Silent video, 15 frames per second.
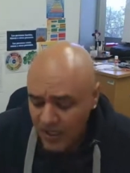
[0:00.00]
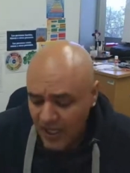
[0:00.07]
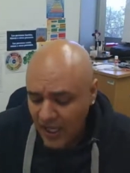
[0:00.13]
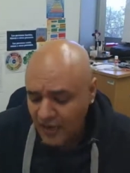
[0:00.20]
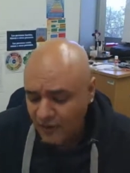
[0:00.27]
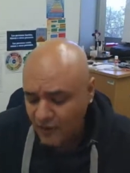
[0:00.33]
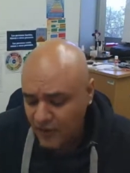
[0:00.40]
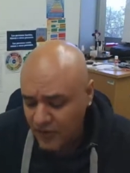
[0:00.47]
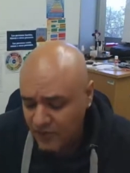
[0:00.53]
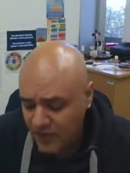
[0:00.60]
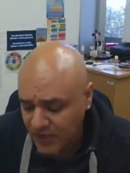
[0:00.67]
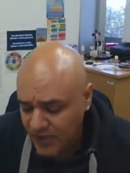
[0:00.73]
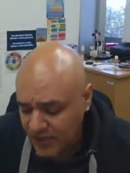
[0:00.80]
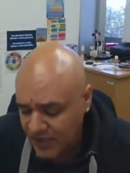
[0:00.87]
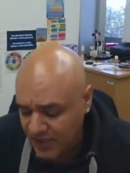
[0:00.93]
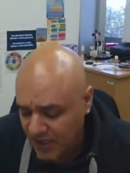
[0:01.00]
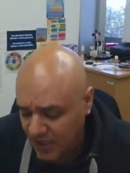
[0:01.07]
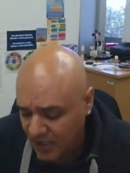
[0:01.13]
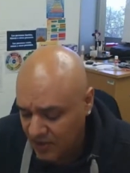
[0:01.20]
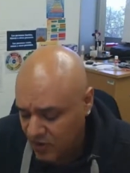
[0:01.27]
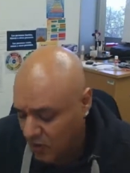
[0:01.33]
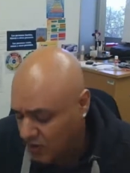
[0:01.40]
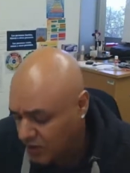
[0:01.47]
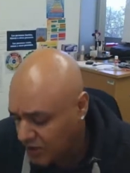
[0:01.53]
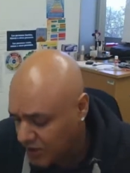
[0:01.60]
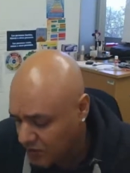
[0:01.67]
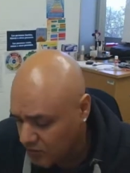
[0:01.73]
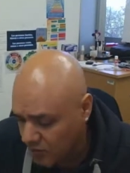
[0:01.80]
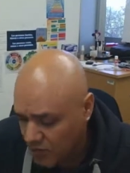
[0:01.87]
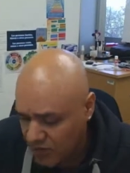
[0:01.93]
Yeah, the first one is uh, so
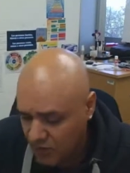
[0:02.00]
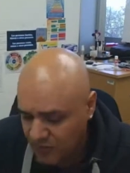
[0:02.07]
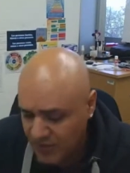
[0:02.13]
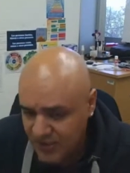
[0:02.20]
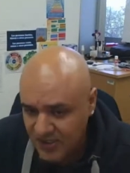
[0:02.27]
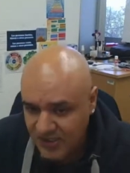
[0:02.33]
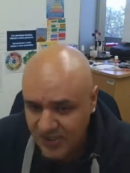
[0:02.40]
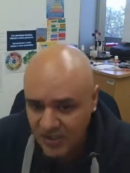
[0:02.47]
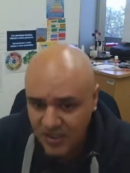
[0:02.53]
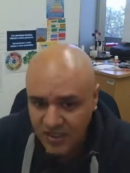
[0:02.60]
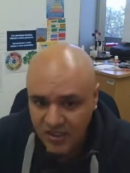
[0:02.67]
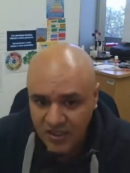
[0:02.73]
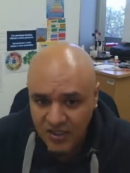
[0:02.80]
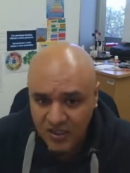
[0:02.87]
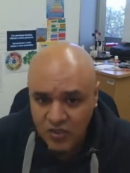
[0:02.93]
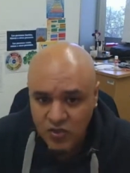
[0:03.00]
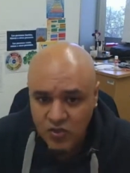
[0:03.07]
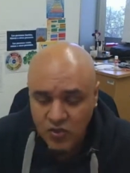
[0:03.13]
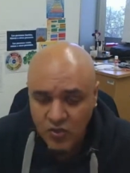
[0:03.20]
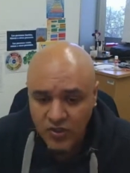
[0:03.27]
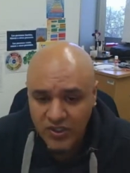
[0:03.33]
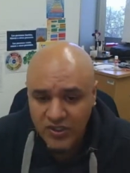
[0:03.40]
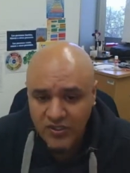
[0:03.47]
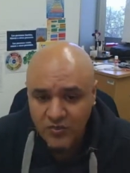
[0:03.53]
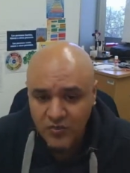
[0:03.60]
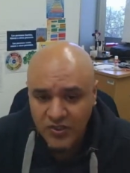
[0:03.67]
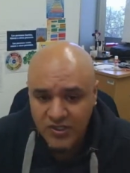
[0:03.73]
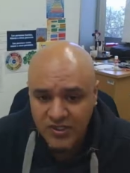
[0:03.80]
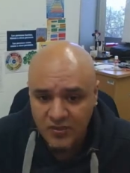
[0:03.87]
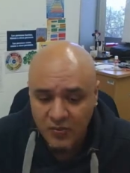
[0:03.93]
teaching workshop. This is uh, students
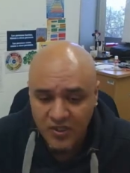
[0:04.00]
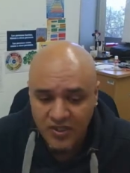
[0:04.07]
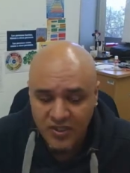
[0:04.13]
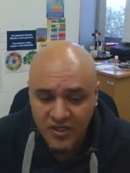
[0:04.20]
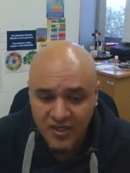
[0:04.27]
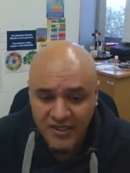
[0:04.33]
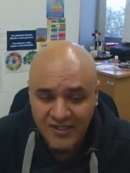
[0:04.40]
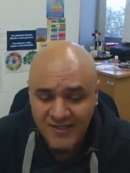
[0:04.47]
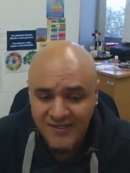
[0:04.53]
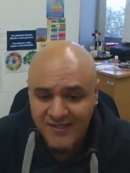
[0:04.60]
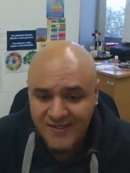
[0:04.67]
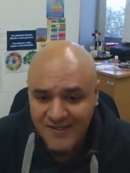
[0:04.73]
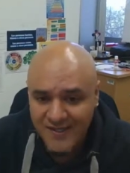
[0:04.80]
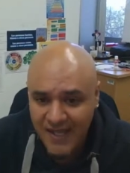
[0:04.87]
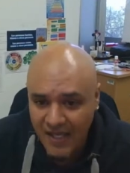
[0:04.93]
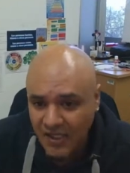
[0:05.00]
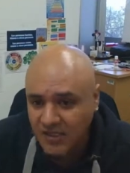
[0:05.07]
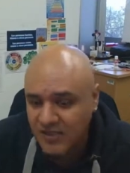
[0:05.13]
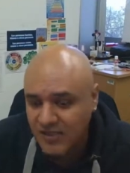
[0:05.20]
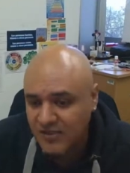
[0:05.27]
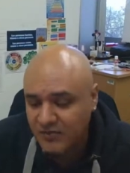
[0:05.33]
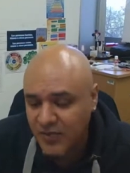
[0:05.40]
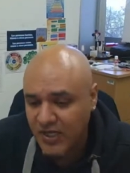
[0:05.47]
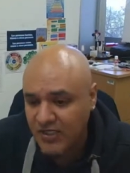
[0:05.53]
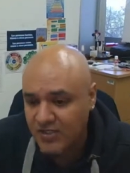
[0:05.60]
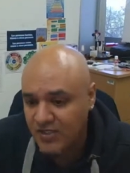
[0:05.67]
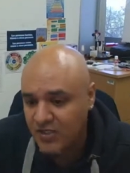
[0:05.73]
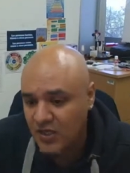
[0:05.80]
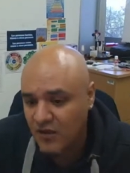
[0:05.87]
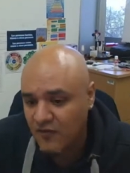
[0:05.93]
with which are in second
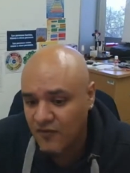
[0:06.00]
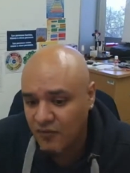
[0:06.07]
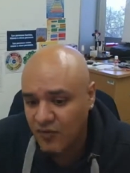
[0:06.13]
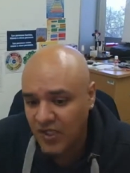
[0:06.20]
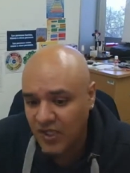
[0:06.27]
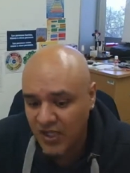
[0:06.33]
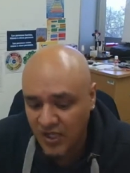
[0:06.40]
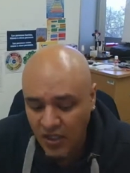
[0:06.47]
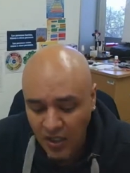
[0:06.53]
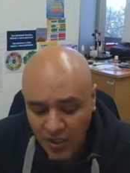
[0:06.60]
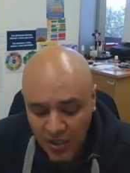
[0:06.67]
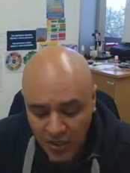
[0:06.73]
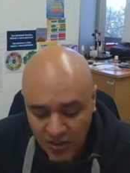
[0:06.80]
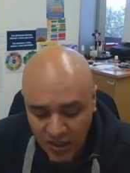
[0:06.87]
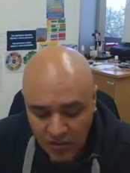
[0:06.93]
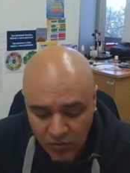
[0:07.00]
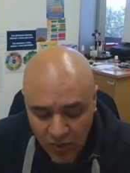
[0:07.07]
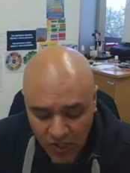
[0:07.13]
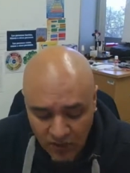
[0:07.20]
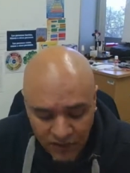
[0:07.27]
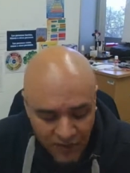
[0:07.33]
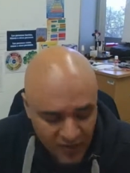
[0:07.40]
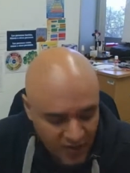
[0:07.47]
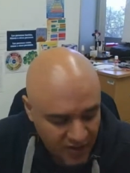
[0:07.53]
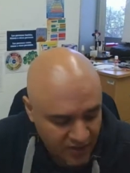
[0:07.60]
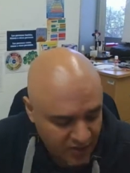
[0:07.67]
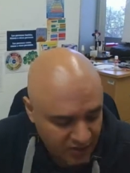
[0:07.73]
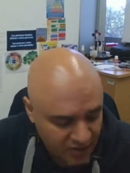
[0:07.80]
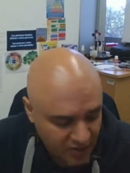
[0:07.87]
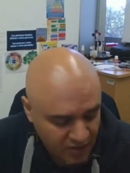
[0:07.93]
semester of the BA. That's one of our,
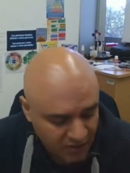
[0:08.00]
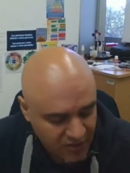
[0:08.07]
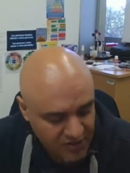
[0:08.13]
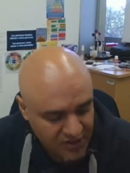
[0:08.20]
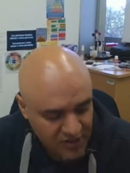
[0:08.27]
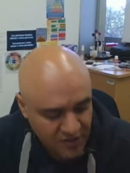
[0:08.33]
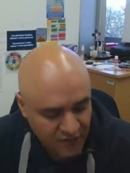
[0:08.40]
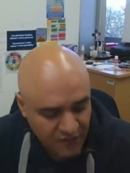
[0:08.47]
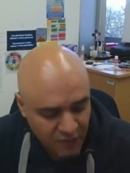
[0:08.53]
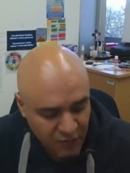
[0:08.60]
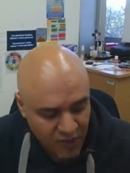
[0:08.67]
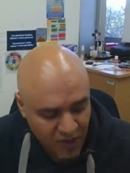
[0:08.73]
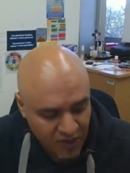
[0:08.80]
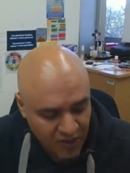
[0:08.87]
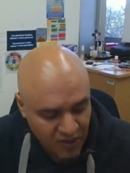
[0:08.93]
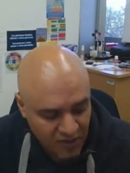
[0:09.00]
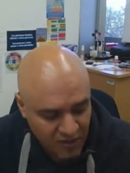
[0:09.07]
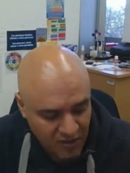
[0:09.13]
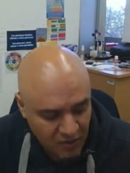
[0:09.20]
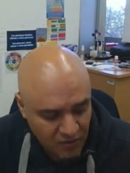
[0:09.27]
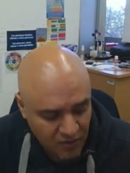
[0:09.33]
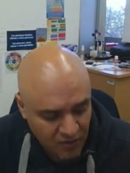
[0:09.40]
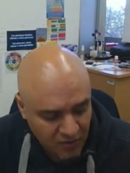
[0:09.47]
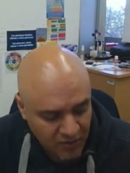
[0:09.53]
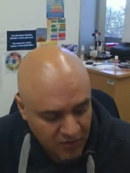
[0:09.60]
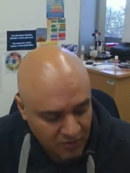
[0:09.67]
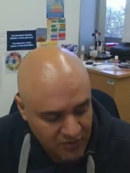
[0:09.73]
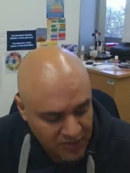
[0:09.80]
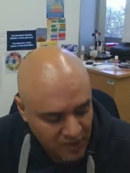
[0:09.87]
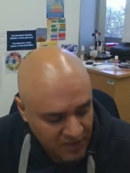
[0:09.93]
the characteristics of the BA here at the Autónoma
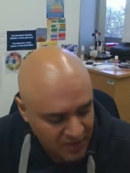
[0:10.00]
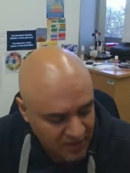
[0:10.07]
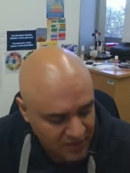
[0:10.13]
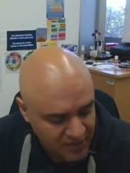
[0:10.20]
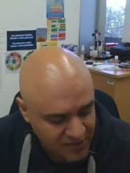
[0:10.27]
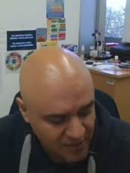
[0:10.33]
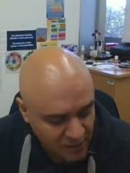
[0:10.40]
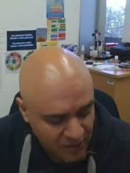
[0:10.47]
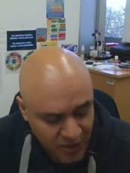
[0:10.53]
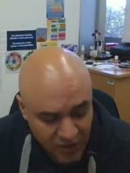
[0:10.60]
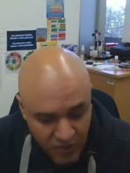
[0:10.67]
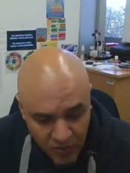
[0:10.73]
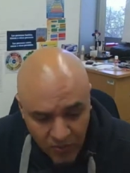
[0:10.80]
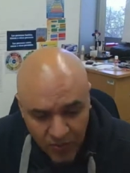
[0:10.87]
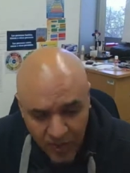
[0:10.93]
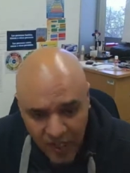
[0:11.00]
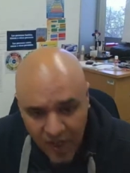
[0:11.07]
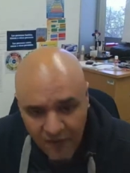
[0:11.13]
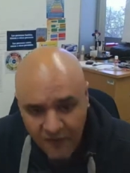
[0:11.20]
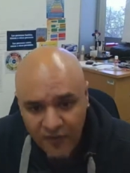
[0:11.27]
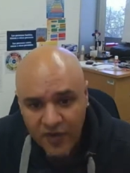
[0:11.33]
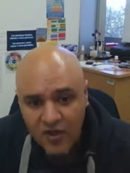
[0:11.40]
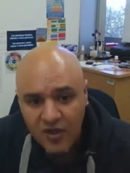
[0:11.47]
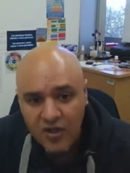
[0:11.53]
de Aguascalientes that we do have